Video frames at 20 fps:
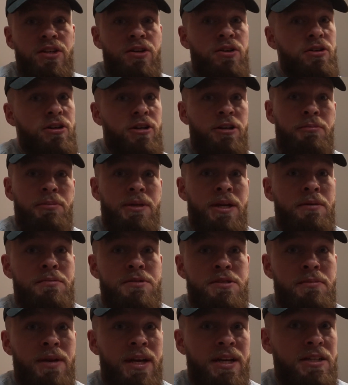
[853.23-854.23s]
you're not gonna be able
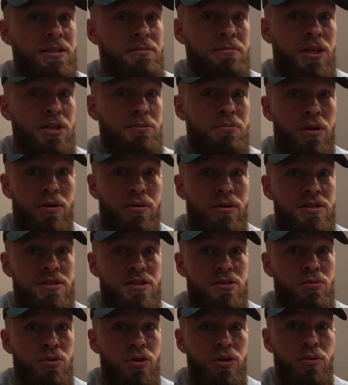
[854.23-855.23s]
to make as much progress
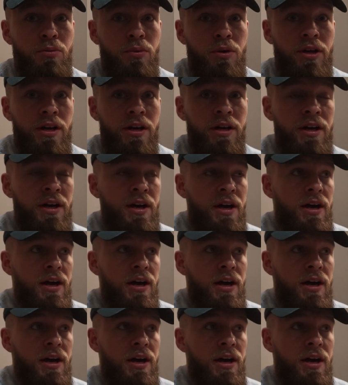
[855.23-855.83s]
as what you wanna,